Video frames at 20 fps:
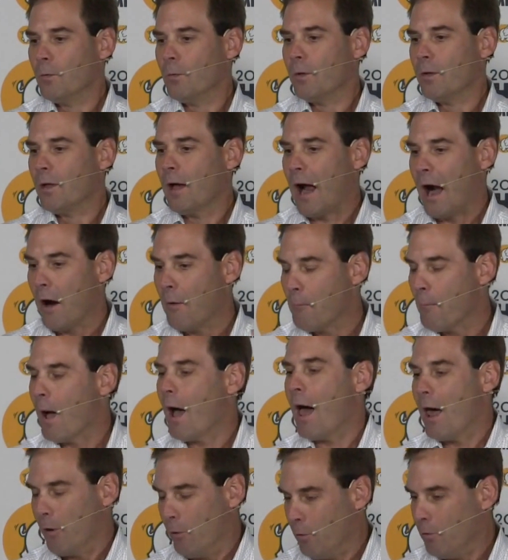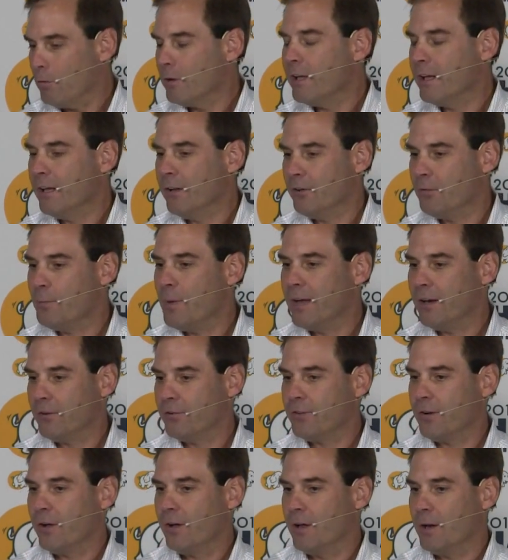our model is
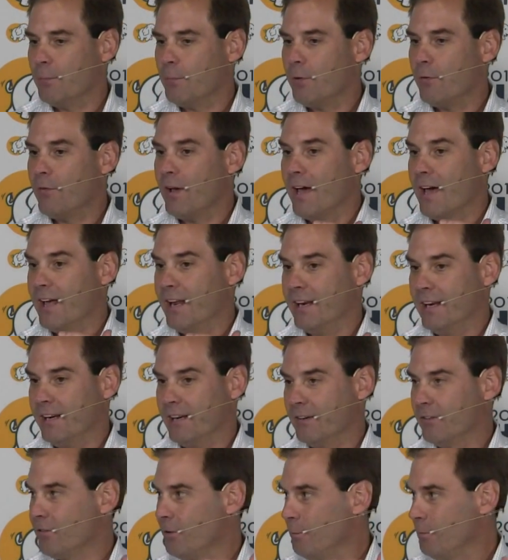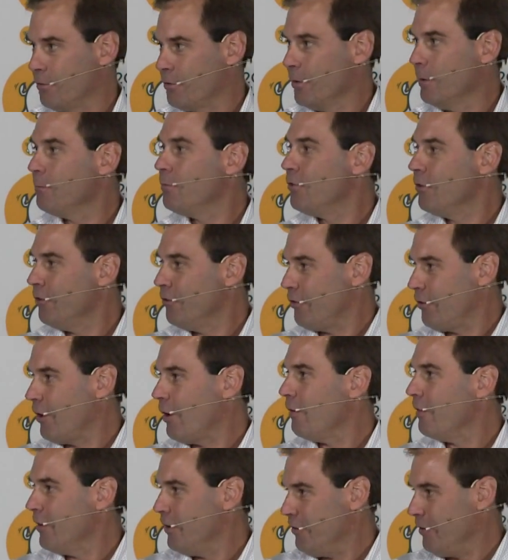based on providing subscription
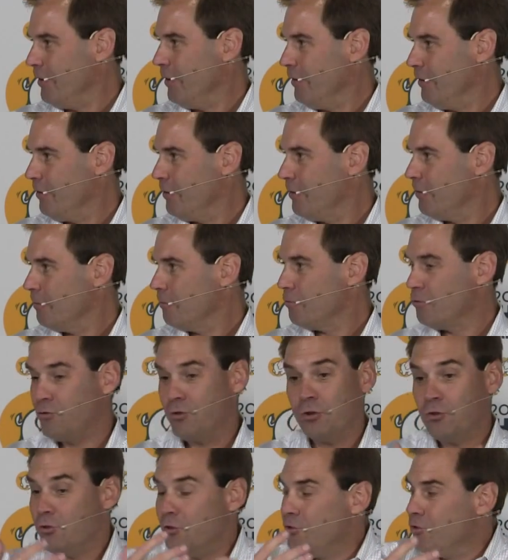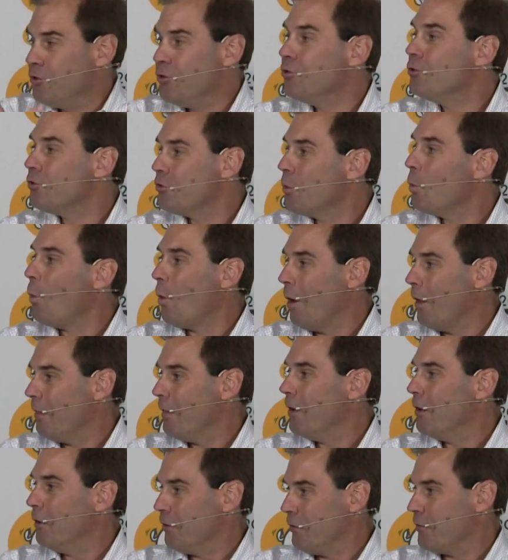services, should you choose to want
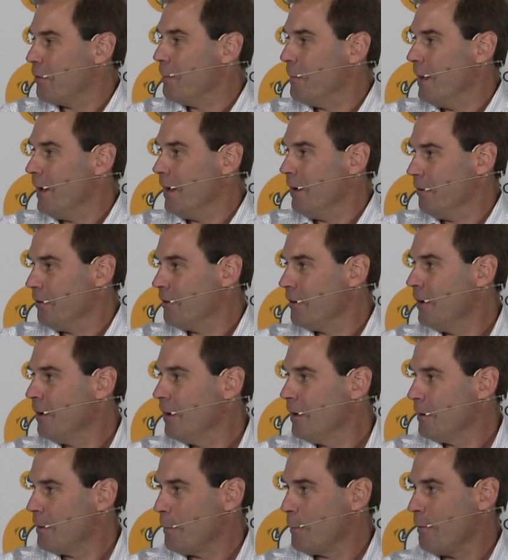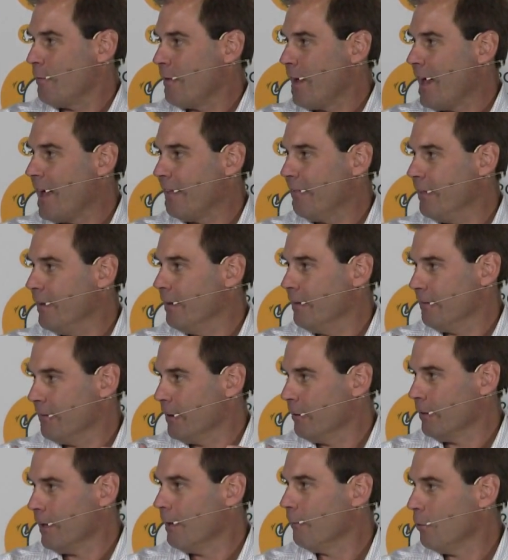those from us, to provide the
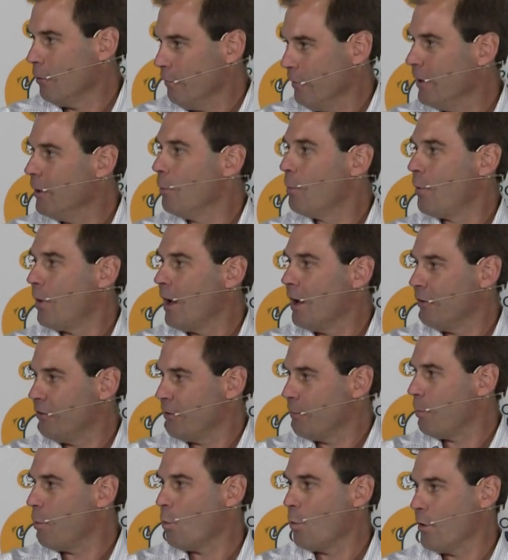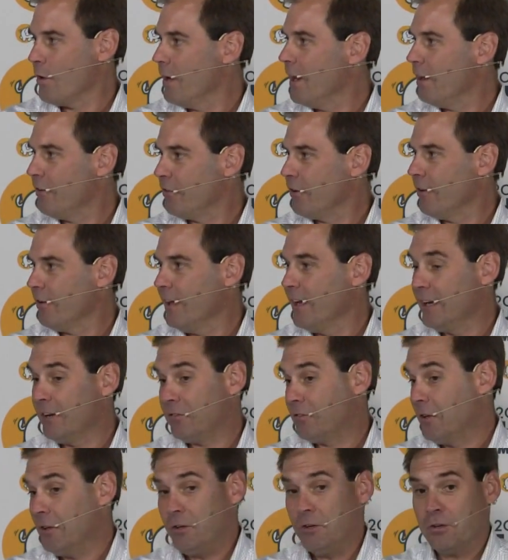level of enterprise support and
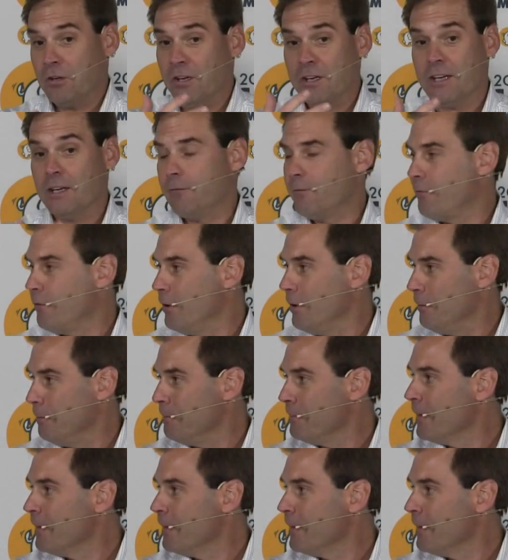SLAs that you can get from